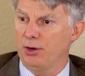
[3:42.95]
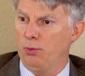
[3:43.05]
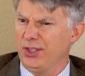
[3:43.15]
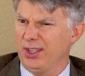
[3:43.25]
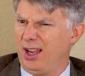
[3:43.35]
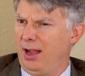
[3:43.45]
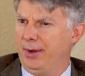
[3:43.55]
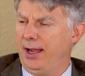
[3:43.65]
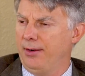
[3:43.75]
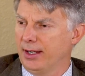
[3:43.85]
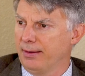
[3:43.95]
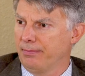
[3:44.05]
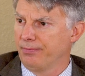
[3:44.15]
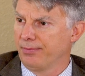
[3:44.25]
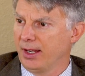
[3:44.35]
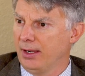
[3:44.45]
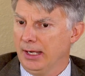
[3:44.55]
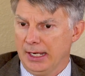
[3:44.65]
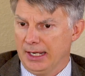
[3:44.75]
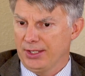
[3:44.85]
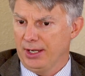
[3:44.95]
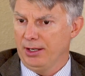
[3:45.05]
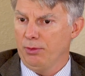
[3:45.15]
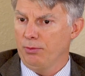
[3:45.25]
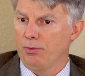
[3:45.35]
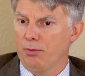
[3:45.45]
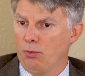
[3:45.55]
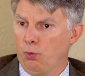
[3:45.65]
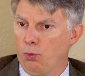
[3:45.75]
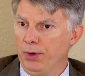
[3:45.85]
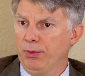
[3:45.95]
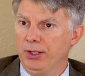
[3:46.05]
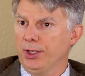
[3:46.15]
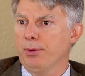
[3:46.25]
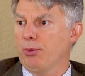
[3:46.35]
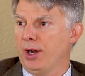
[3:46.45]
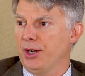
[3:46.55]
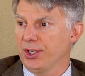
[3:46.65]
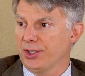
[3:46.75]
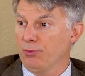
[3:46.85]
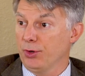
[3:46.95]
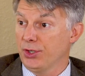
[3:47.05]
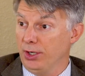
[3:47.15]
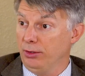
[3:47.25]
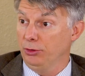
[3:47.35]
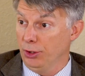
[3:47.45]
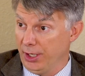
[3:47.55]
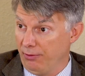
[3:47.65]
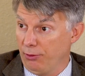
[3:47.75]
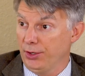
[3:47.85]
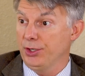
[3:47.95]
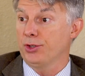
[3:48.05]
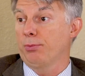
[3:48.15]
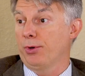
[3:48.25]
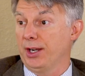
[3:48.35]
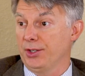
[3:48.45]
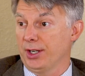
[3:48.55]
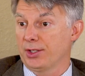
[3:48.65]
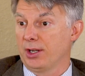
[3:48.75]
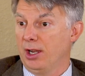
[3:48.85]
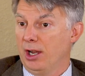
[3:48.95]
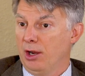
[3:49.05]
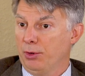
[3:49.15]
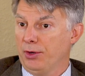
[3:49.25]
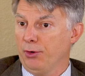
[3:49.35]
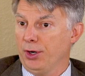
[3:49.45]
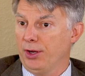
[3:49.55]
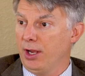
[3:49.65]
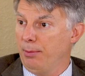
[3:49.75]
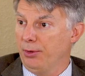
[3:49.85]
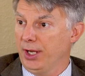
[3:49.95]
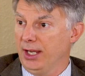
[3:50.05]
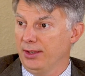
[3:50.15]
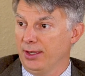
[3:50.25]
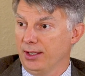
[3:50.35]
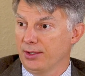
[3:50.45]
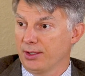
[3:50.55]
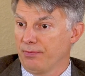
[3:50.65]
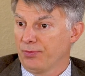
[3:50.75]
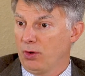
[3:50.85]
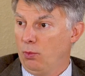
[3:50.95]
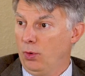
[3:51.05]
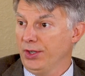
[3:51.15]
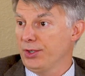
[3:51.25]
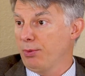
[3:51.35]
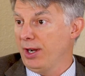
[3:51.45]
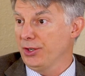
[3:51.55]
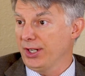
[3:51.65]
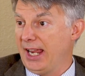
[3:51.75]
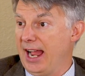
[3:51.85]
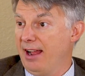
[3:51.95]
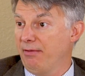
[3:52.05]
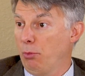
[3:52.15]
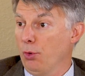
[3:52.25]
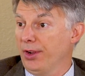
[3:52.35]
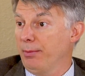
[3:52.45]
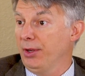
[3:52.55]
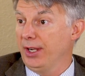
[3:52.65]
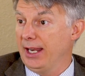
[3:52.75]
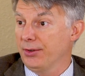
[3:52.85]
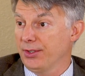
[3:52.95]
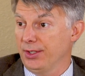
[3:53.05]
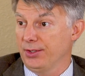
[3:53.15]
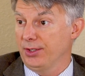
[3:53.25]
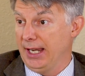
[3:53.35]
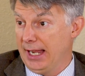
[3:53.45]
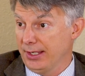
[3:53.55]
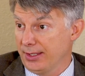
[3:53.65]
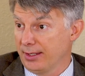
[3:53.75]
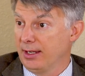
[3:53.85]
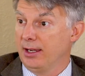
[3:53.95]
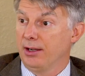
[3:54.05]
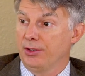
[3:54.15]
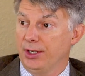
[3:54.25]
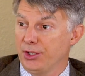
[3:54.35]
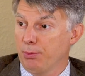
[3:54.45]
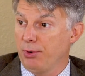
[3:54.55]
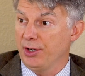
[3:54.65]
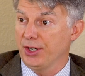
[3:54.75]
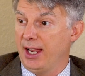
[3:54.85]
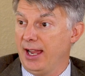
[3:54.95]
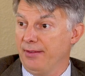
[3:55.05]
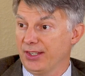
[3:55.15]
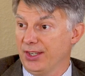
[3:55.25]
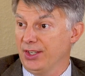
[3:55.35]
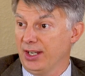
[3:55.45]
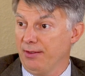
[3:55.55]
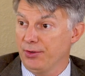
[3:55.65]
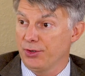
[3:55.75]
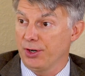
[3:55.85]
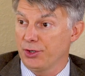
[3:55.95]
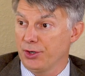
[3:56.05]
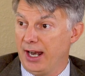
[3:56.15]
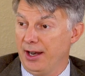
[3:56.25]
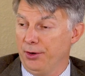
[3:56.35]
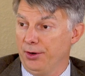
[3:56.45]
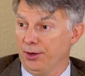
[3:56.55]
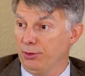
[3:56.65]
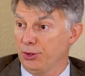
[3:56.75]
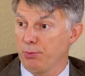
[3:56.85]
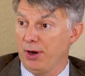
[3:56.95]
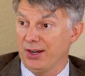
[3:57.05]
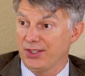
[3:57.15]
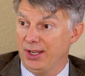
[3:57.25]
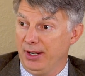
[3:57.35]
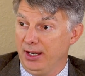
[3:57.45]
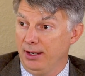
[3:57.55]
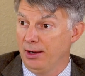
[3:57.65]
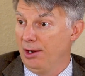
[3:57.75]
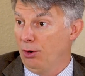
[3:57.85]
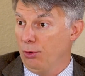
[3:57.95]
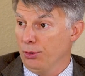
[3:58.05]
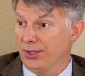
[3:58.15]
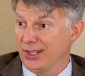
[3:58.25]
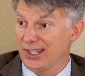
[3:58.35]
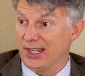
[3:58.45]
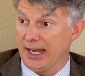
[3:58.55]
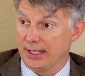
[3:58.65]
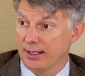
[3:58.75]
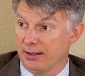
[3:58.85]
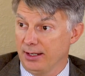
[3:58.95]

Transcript: What's the commonality? So when we look at projects, and we're still looking for additional projects, we look for a couple key things. One, does a project have more than 1 million ounces? Yes. Does the project have existing infrastructure either in close proximity or to site?